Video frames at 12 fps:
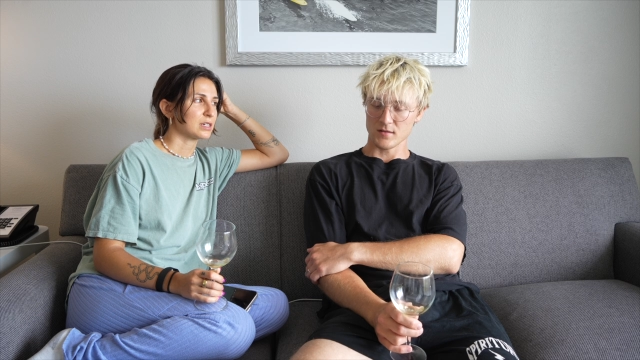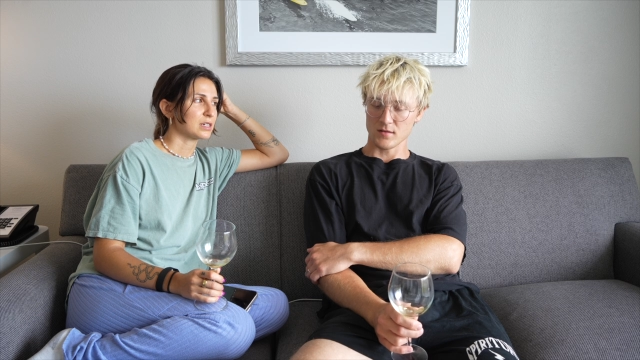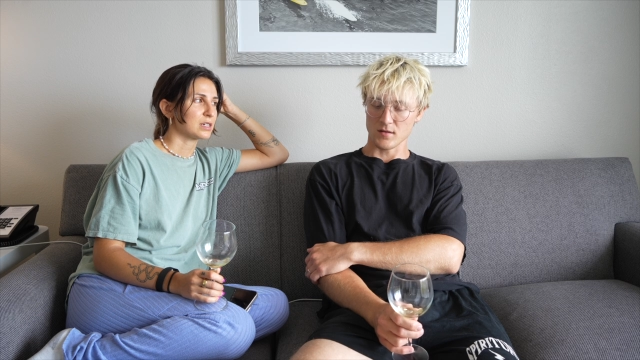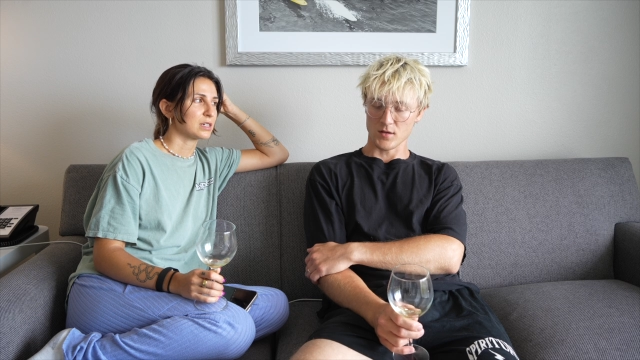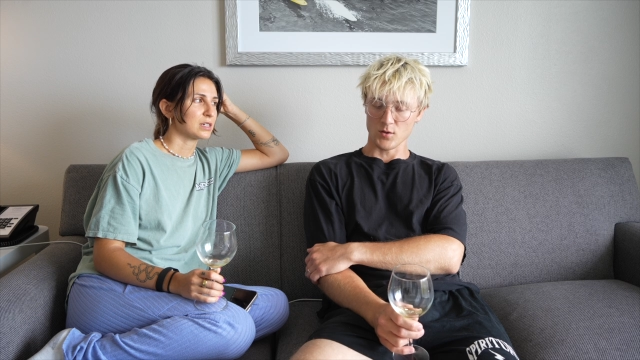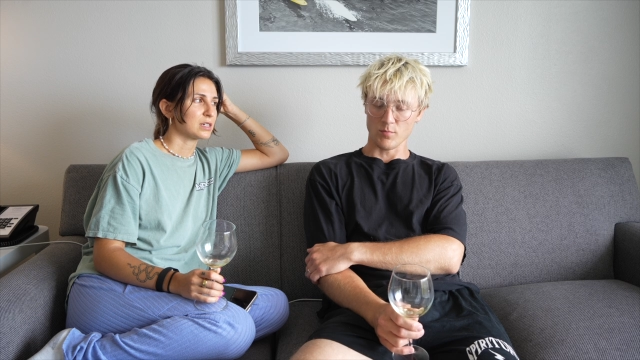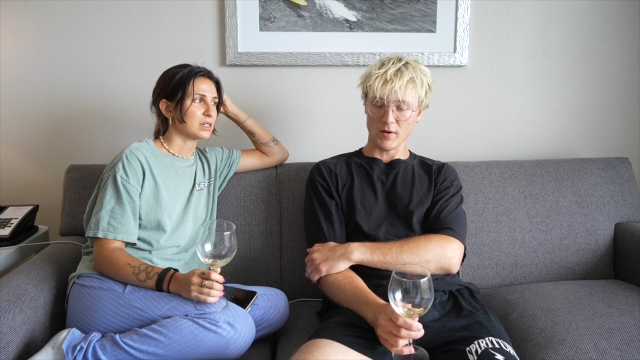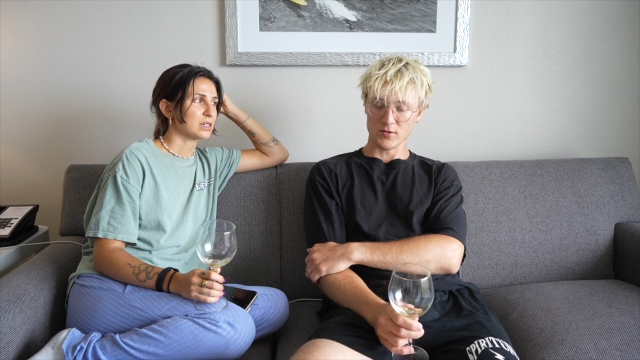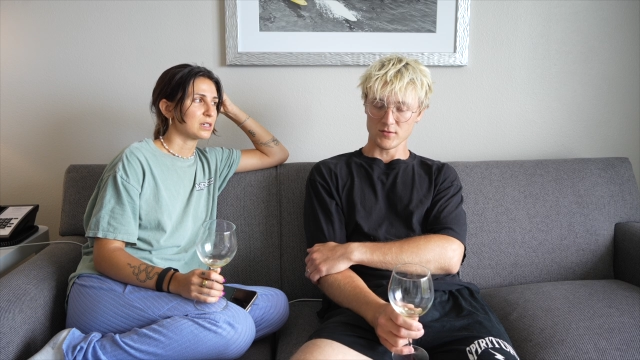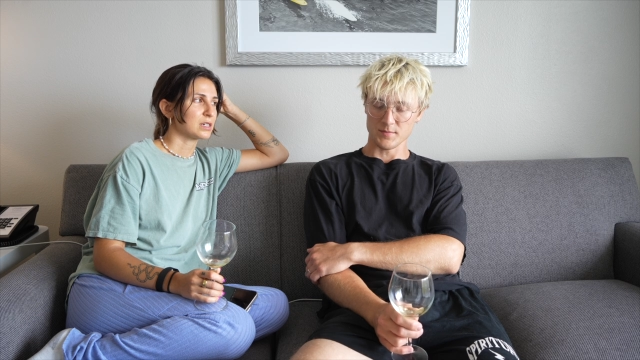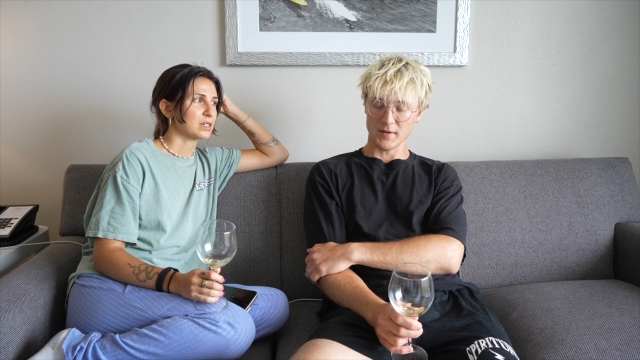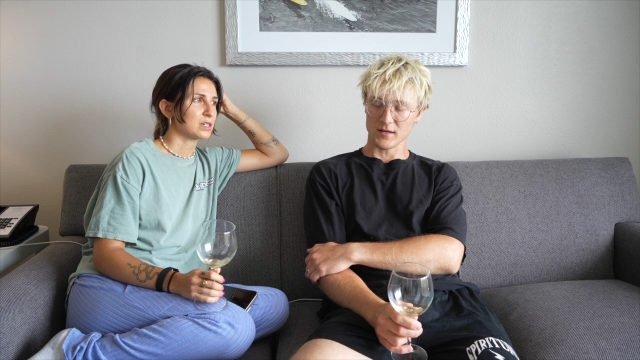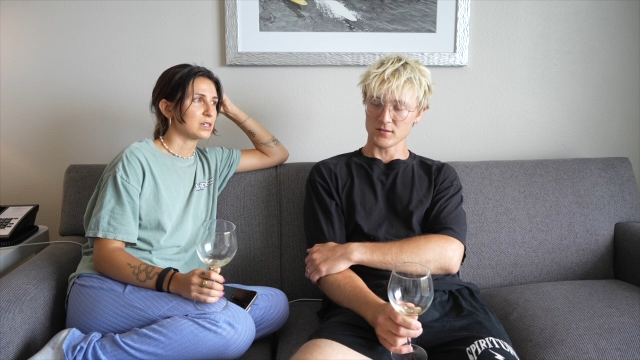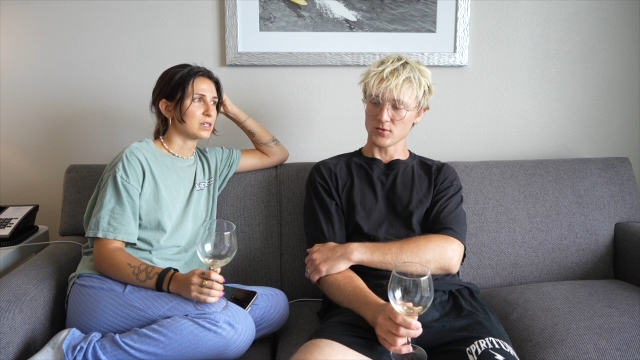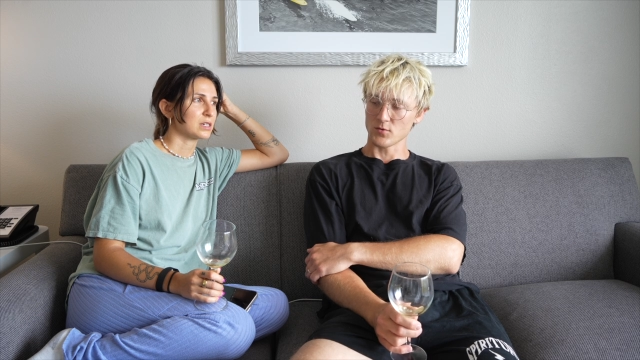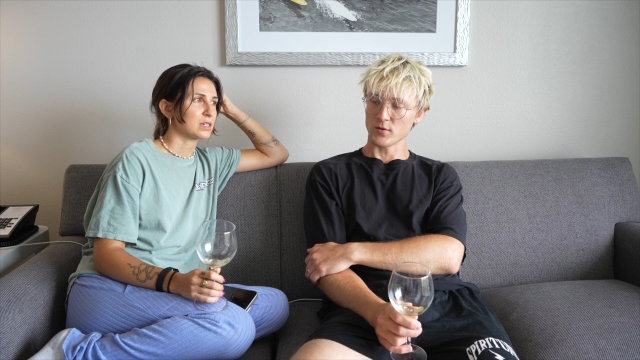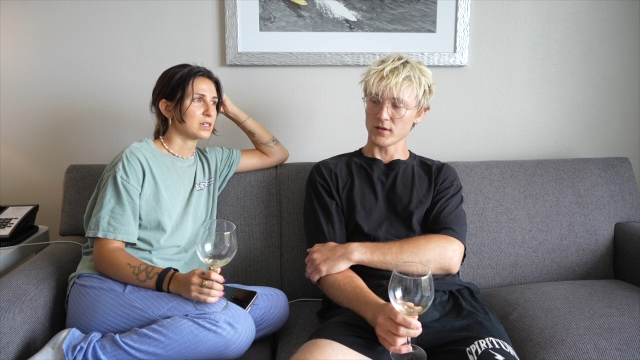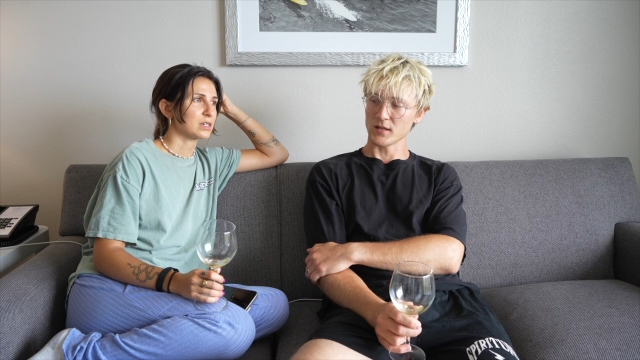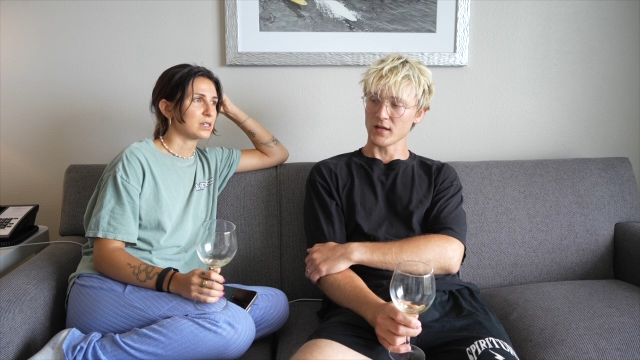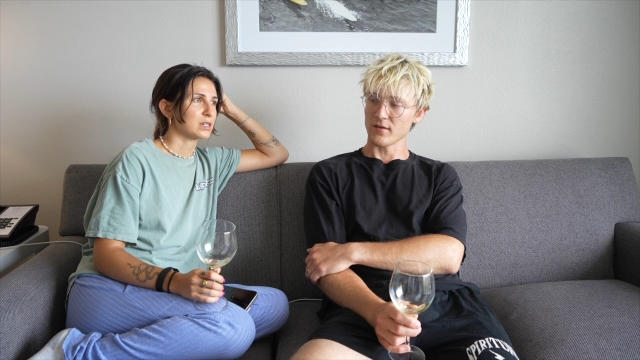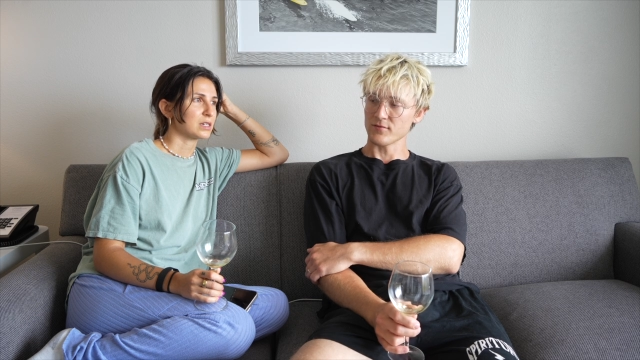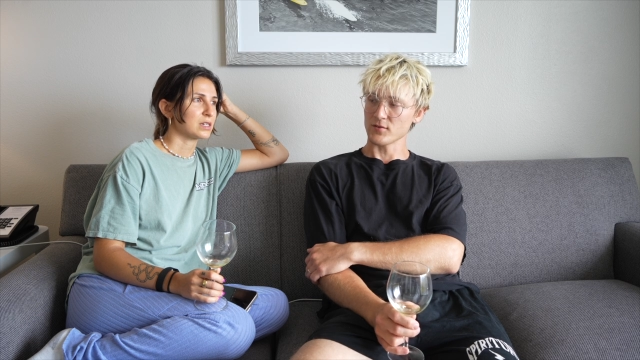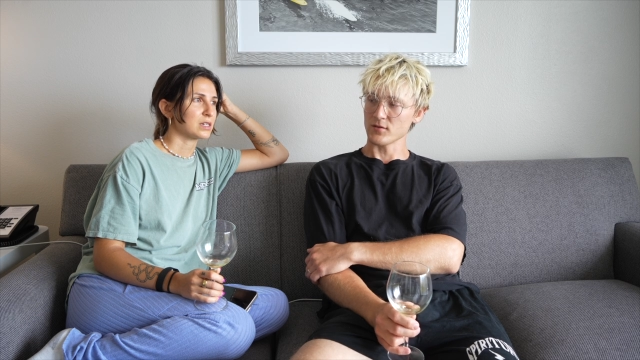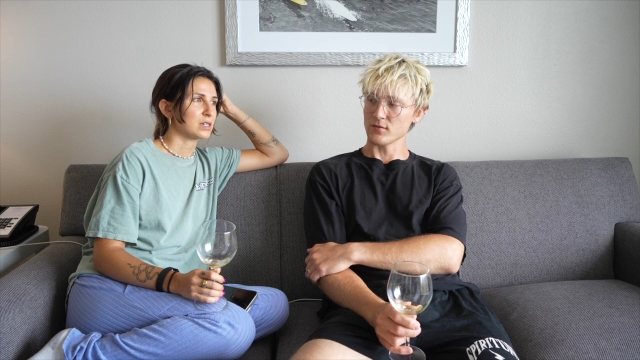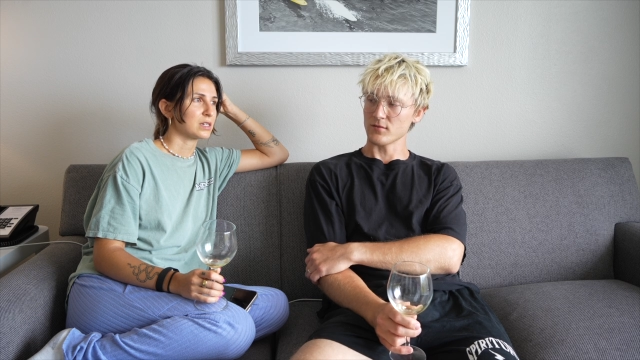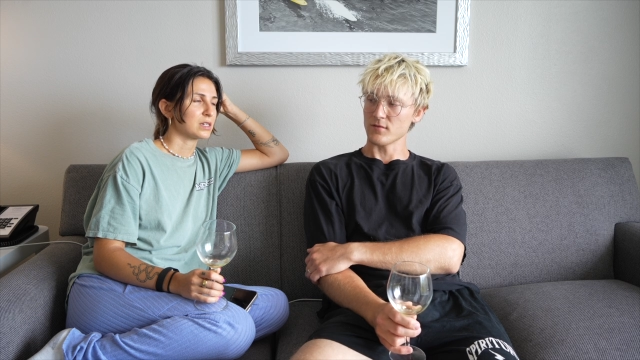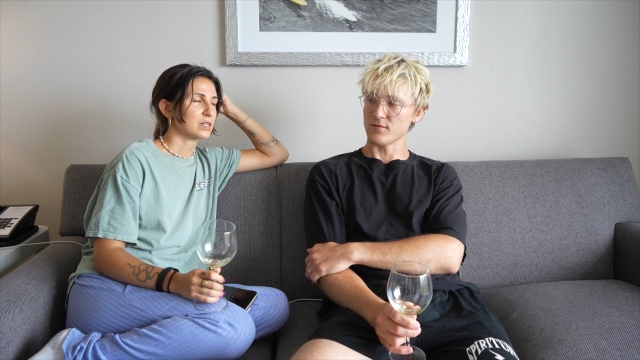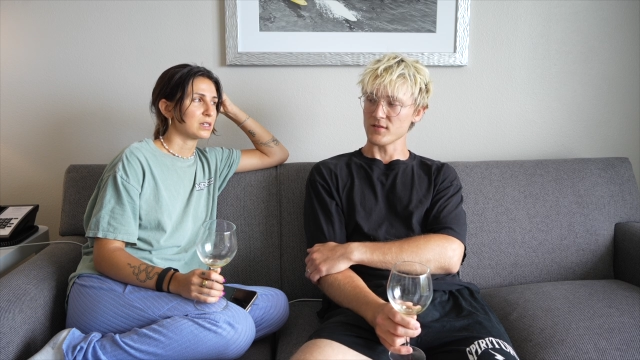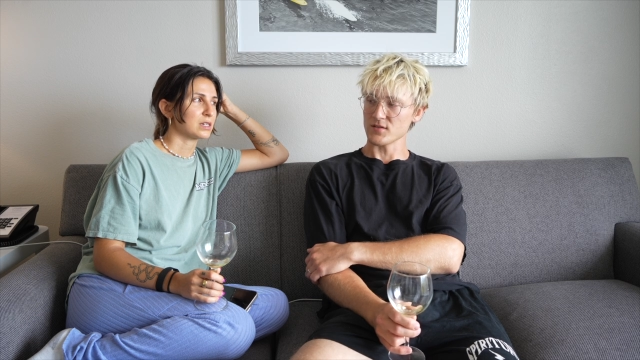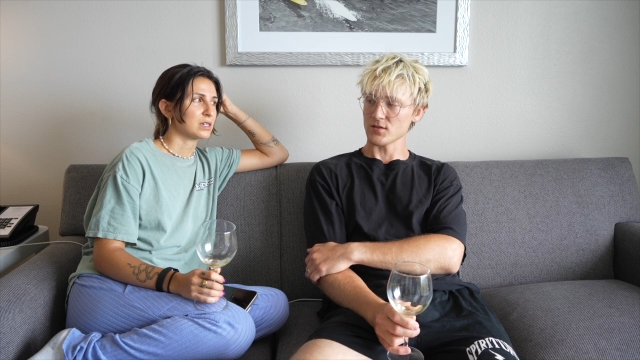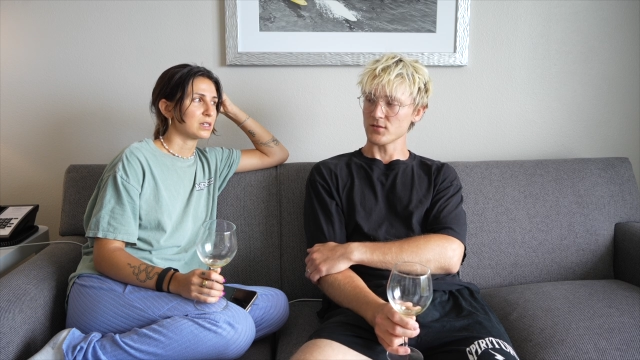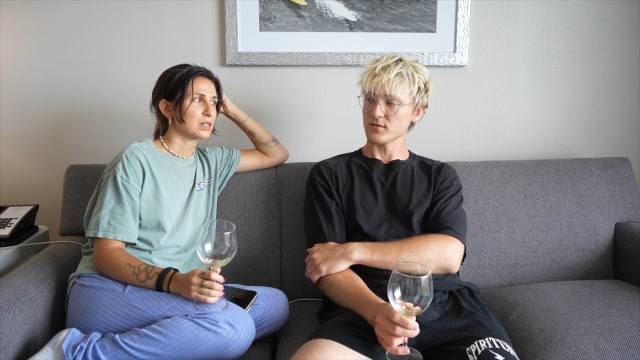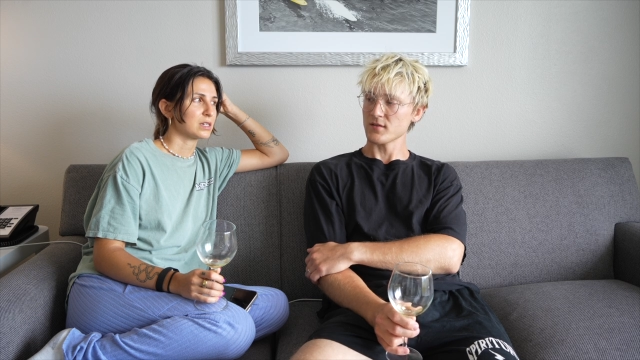Speaker 1: that you bounced back so quickly after the physical